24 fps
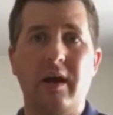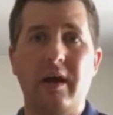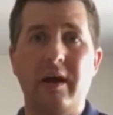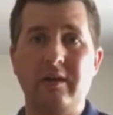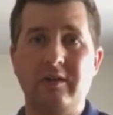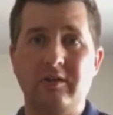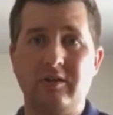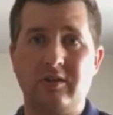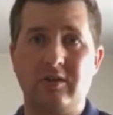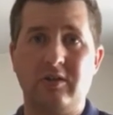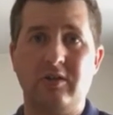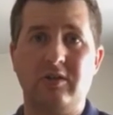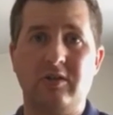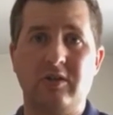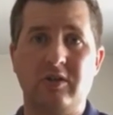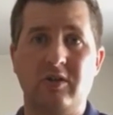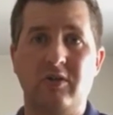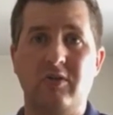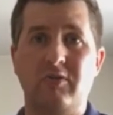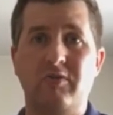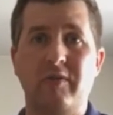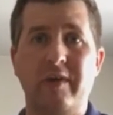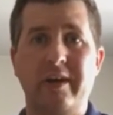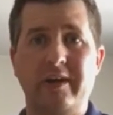answers
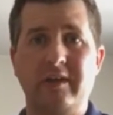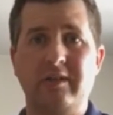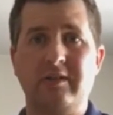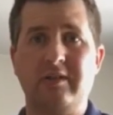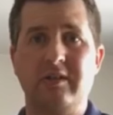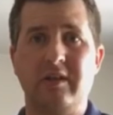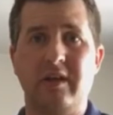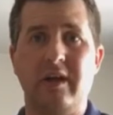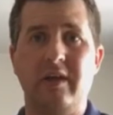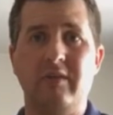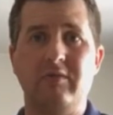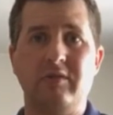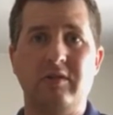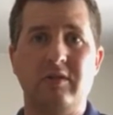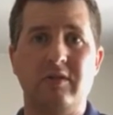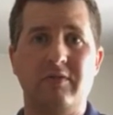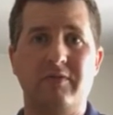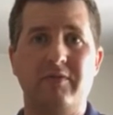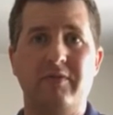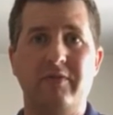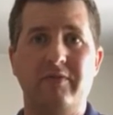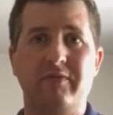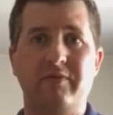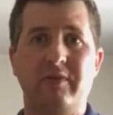correct out of
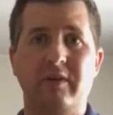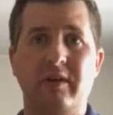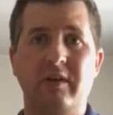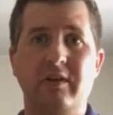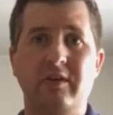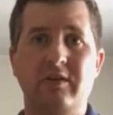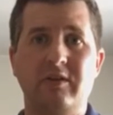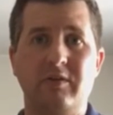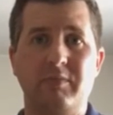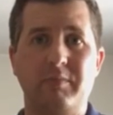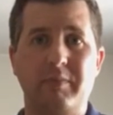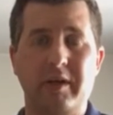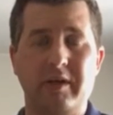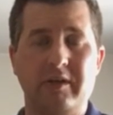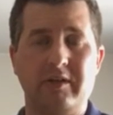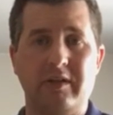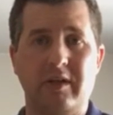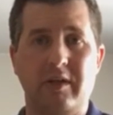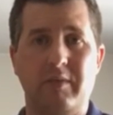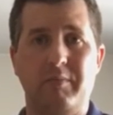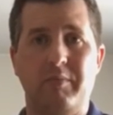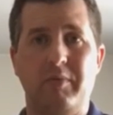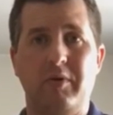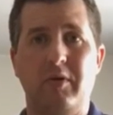the 50 to pass
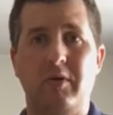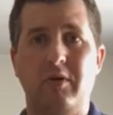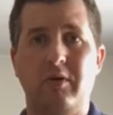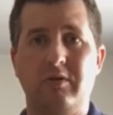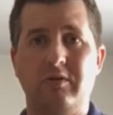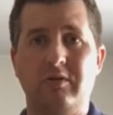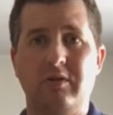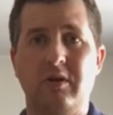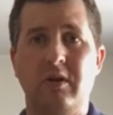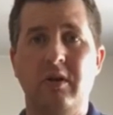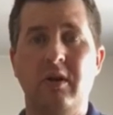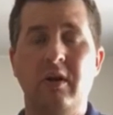that part.